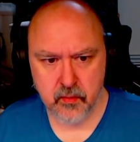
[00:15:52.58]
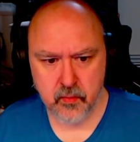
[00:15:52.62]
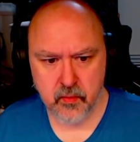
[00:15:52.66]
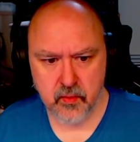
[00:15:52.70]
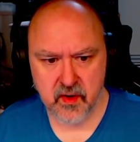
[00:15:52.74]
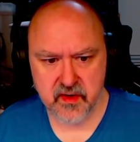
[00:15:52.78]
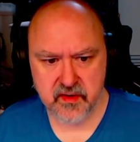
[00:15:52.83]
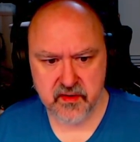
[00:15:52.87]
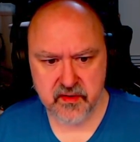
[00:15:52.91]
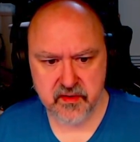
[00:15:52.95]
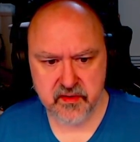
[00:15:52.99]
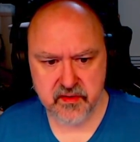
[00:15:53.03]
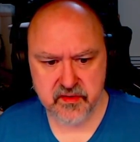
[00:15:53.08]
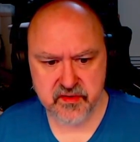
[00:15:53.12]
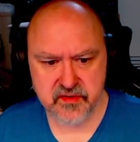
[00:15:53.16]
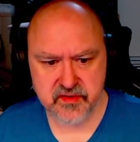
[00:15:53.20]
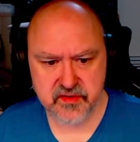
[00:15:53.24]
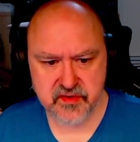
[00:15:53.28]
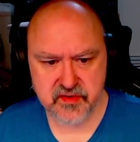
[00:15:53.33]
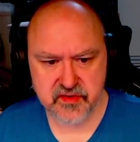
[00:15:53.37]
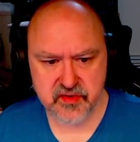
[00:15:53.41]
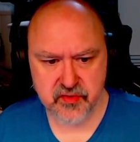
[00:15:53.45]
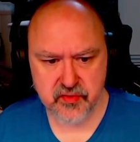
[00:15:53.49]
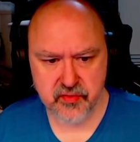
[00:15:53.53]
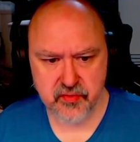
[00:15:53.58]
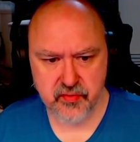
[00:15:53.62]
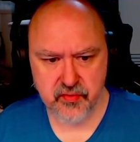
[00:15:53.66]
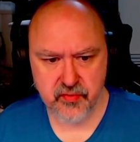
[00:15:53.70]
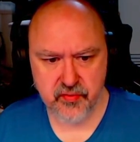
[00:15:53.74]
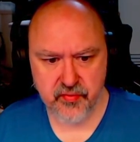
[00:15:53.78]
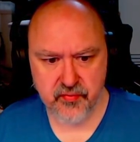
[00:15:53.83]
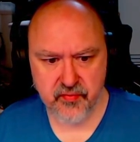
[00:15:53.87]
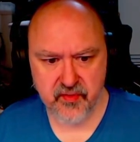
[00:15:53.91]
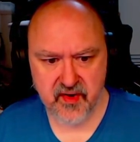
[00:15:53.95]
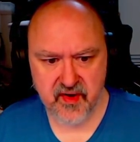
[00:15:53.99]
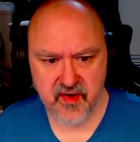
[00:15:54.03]
One, two,
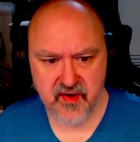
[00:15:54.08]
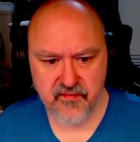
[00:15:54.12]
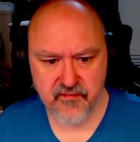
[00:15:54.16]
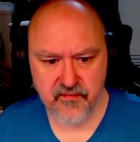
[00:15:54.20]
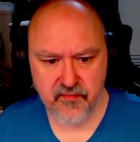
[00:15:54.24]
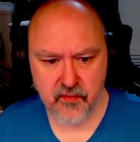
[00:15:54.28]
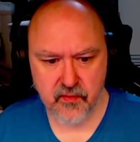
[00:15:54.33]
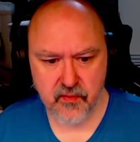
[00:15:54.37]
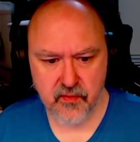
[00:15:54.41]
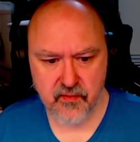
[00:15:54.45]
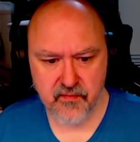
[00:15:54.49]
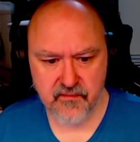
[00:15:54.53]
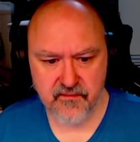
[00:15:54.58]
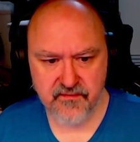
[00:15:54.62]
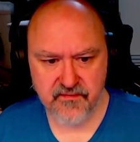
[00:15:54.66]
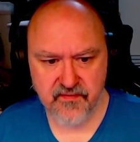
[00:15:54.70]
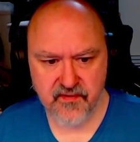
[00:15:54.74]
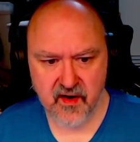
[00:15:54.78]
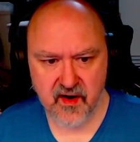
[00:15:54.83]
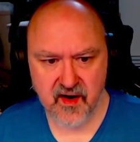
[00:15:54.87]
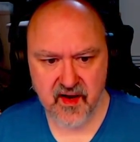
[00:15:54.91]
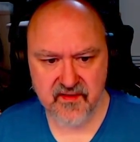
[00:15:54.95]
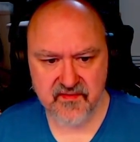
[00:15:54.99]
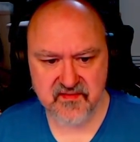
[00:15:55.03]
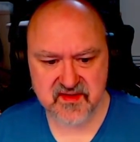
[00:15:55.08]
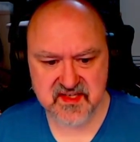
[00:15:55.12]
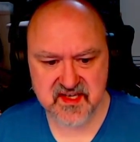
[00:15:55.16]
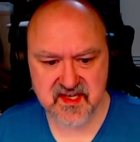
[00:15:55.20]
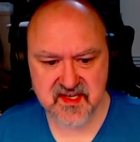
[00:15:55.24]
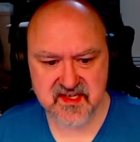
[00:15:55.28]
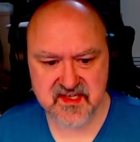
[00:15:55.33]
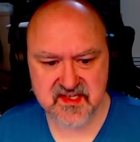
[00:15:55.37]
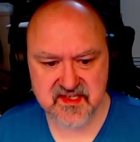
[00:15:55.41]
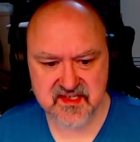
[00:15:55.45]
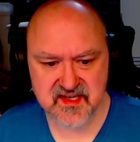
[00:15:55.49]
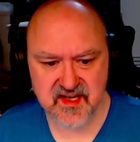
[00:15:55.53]
three, four, five,
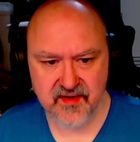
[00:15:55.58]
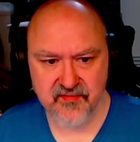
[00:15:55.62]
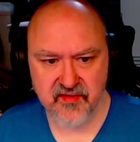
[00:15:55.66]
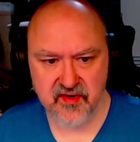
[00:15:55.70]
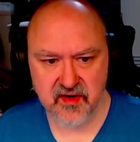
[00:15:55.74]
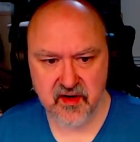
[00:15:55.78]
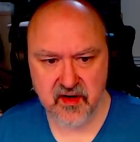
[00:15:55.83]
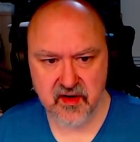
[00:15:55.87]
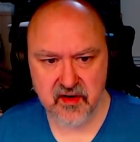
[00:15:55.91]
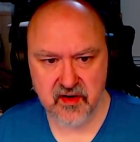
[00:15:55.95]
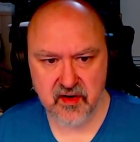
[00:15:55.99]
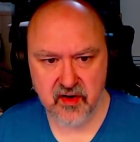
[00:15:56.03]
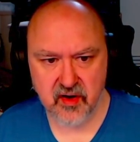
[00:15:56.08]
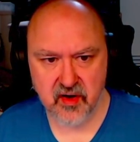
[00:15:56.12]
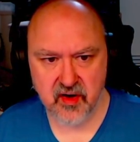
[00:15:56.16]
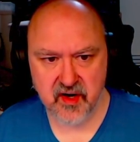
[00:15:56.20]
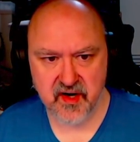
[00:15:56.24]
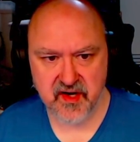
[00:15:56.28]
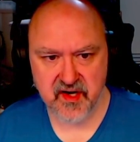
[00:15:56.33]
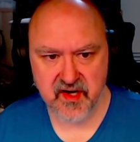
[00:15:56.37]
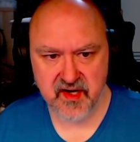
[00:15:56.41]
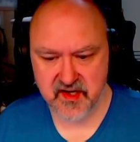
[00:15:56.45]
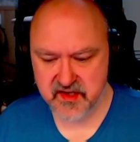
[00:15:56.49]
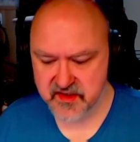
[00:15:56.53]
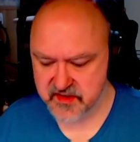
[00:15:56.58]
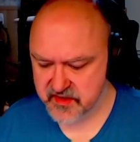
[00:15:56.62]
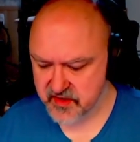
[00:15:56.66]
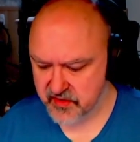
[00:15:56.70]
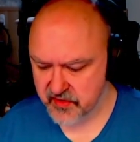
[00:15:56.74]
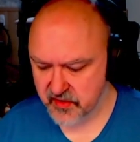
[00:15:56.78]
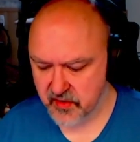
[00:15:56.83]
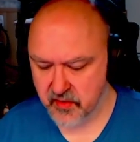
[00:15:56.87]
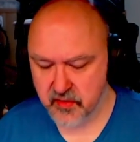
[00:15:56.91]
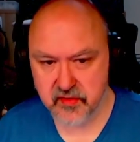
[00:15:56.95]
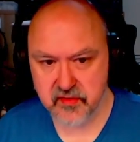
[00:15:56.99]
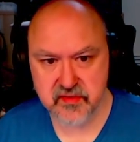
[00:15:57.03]
six, seven, nine into
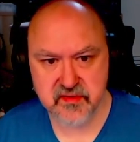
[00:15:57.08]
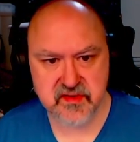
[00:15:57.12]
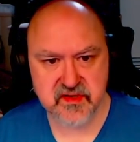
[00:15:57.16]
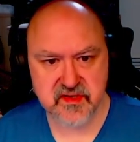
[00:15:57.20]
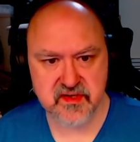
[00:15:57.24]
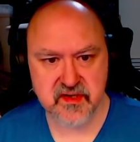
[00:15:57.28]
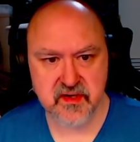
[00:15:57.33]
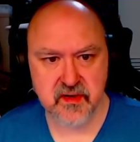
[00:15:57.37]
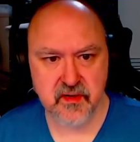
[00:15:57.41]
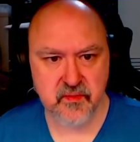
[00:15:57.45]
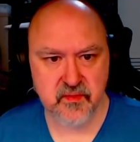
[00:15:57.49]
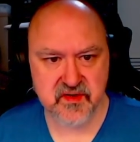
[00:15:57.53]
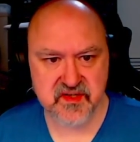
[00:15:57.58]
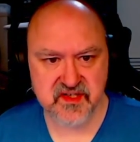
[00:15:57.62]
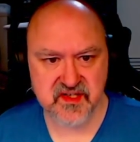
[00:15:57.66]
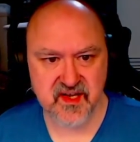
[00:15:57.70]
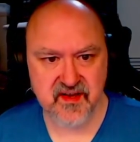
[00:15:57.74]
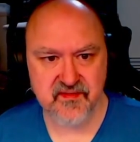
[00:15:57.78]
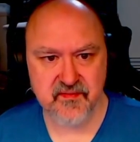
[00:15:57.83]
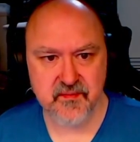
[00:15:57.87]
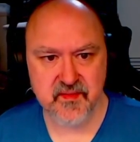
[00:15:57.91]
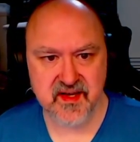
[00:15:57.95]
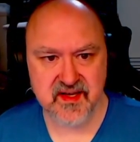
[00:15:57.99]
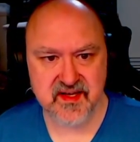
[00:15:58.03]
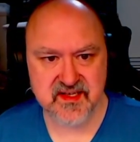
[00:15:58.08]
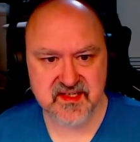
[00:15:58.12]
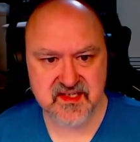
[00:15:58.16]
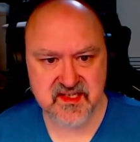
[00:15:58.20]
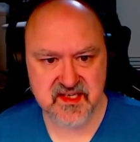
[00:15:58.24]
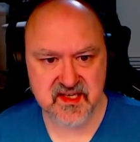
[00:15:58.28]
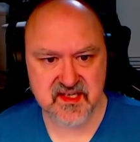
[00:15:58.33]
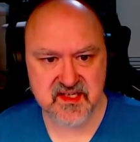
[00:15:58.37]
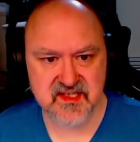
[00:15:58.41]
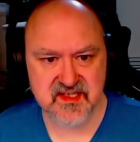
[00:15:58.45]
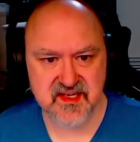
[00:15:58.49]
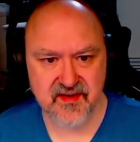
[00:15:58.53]
those, which gives me a
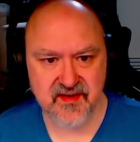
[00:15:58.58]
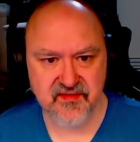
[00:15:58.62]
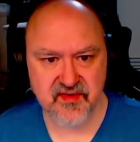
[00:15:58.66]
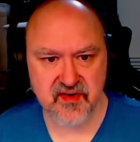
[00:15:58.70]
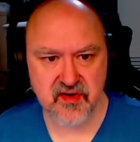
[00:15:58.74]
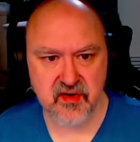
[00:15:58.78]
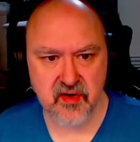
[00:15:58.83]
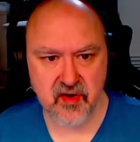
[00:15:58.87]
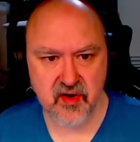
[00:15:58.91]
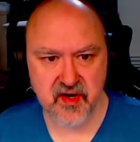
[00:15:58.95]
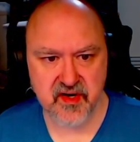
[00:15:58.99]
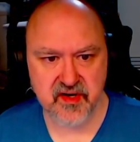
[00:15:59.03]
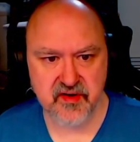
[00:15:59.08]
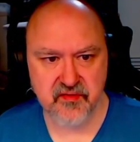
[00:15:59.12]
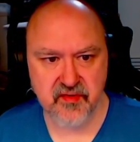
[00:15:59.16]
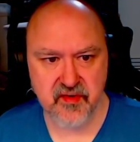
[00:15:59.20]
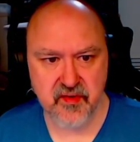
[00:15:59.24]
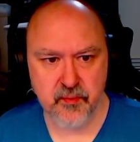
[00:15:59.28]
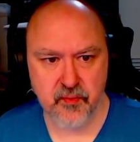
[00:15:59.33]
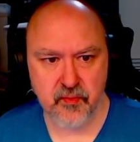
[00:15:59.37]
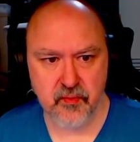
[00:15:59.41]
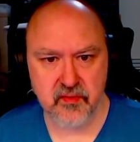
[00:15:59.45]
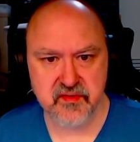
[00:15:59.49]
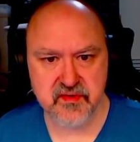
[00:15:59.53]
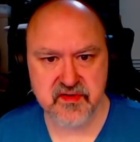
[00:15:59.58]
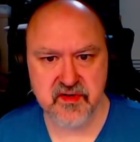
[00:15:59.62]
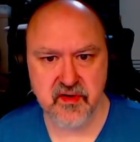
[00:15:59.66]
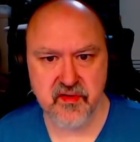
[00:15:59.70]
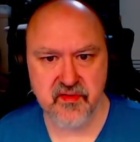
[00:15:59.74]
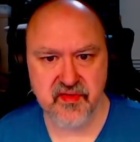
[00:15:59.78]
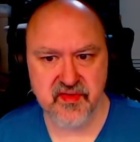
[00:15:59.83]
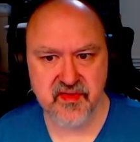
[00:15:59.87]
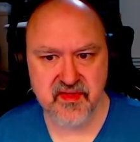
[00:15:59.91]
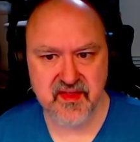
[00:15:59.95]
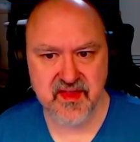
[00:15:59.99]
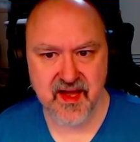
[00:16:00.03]
six, seven, nine triple. So
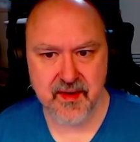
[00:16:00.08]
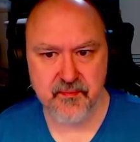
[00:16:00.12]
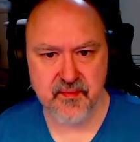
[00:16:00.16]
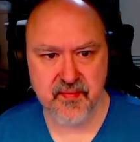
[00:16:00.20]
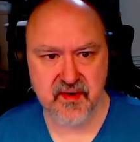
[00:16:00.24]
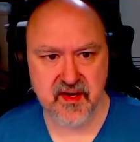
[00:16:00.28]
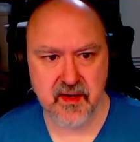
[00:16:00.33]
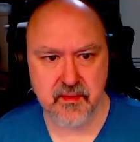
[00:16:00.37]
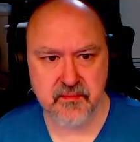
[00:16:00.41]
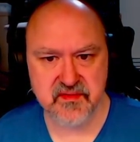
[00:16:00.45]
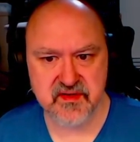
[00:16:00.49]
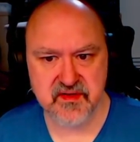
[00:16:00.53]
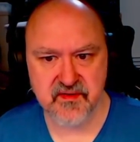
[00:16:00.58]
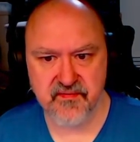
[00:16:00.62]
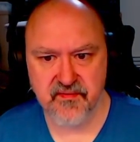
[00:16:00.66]
that becomes a